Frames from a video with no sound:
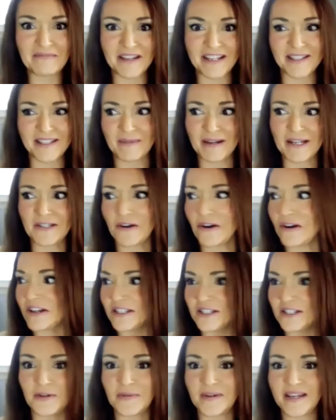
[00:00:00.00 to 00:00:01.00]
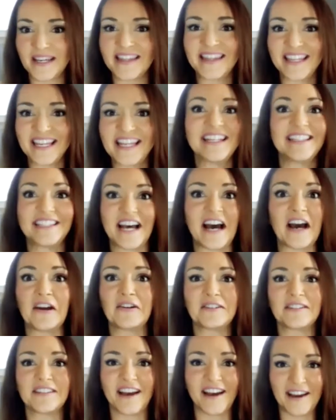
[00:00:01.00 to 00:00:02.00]
because my dog is doing it the entire
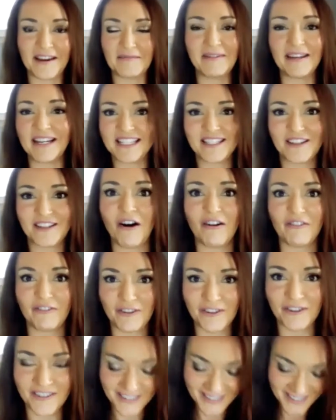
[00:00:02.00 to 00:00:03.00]
time and it's awful.